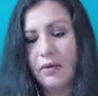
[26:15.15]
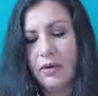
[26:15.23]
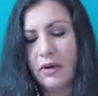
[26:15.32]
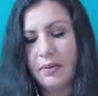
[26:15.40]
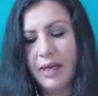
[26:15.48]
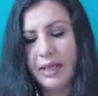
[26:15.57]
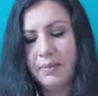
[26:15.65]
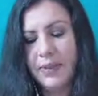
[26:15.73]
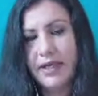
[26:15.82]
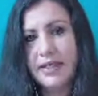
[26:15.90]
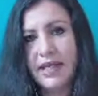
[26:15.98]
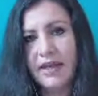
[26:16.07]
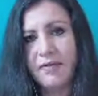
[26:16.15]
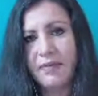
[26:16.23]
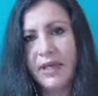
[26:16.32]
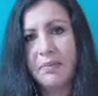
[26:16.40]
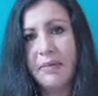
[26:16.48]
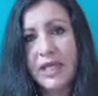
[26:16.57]
all my peers have
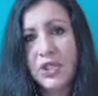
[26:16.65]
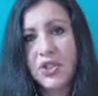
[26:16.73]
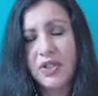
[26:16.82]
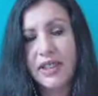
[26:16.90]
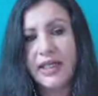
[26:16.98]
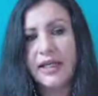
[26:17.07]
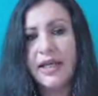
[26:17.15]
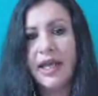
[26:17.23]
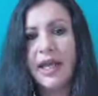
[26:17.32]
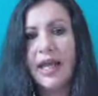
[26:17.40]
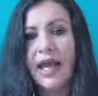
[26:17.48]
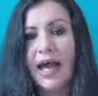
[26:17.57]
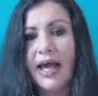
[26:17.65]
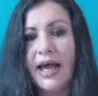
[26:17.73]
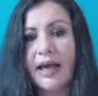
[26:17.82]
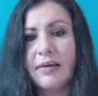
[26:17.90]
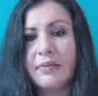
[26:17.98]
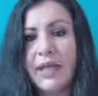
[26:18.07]
been mentioning,
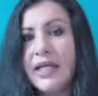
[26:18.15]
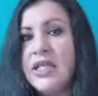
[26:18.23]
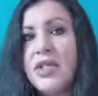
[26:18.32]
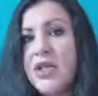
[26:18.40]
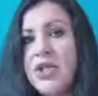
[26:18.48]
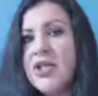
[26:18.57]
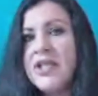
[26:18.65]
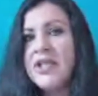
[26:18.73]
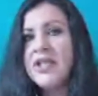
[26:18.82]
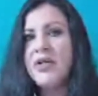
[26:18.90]
that is not just